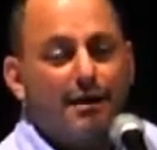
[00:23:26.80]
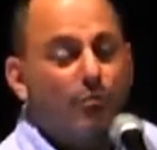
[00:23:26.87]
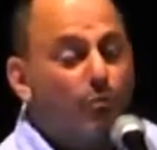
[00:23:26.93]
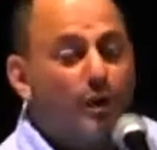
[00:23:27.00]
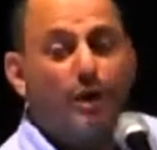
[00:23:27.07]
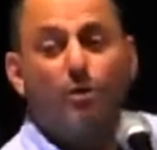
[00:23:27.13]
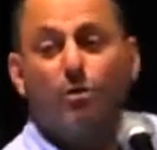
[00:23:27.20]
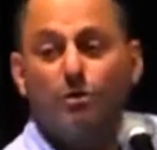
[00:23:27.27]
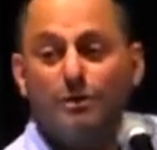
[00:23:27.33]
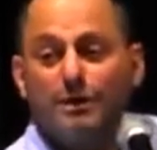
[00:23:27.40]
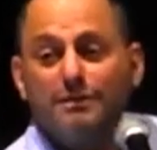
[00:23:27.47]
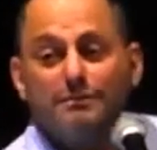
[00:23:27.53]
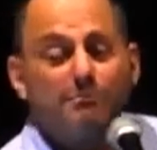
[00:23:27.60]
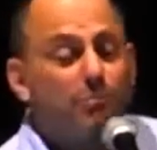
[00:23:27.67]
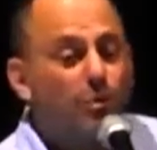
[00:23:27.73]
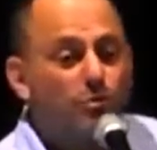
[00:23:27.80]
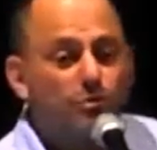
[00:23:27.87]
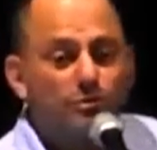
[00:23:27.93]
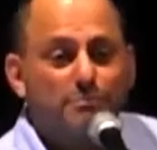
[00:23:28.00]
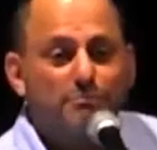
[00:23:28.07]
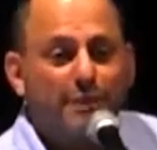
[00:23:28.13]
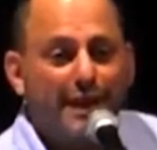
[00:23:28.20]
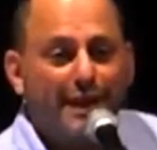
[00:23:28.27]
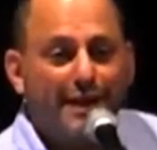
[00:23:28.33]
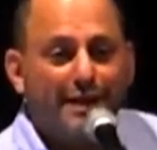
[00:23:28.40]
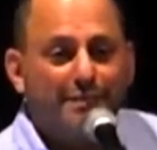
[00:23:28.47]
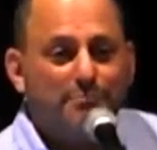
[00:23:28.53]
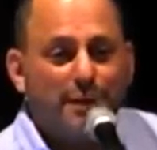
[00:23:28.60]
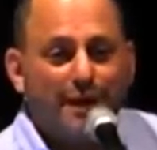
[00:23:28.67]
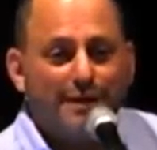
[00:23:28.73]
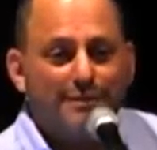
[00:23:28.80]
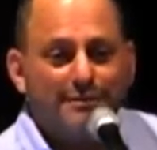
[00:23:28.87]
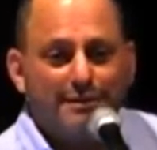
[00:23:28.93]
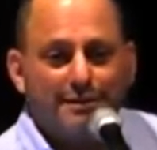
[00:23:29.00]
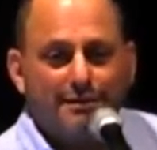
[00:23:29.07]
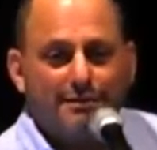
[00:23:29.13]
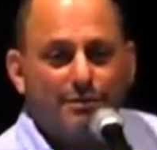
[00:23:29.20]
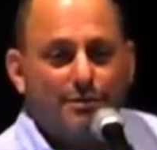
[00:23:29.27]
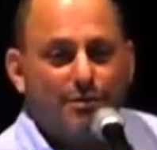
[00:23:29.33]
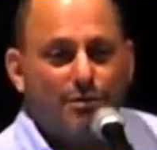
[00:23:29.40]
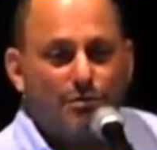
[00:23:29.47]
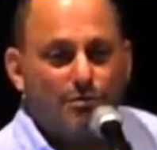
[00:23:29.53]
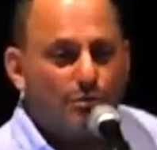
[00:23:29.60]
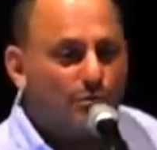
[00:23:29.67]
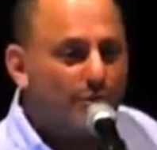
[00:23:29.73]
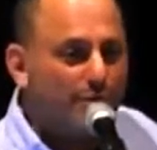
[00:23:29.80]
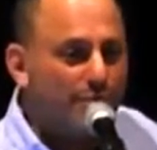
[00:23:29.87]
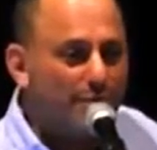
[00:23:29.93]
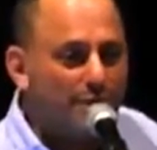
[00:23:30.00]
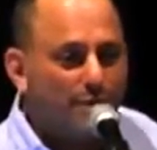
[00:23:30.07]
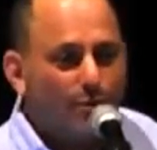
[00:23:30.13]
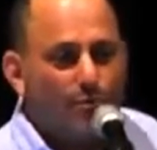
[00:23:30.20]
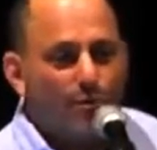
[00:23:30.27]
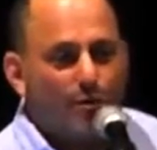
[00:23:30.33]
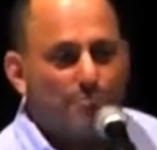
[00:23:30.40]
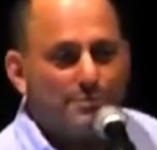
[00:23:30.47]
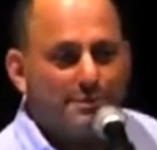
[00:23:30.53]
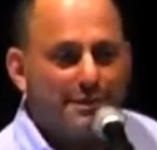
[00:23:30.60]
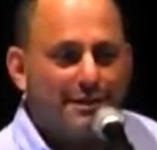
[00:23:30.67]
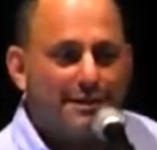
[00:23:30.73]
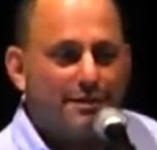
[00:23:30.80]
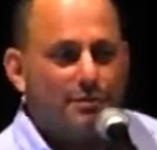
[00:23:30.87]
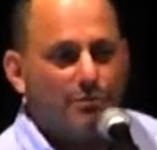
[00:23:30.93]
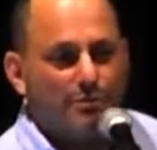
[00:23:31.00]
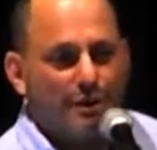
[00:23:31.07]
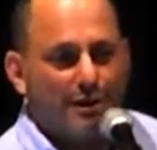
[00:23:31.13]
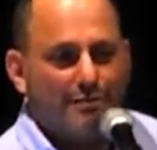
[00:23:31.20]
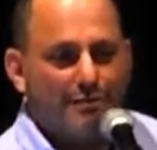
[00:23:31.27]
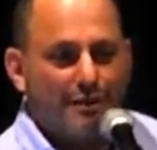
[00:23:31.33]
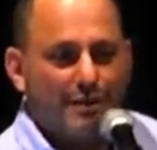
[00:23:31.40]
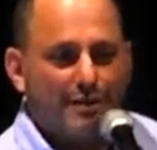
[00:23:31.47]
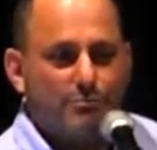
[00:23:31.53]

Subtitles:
We called it motion planning back then, although there were no obstacle, no nothing.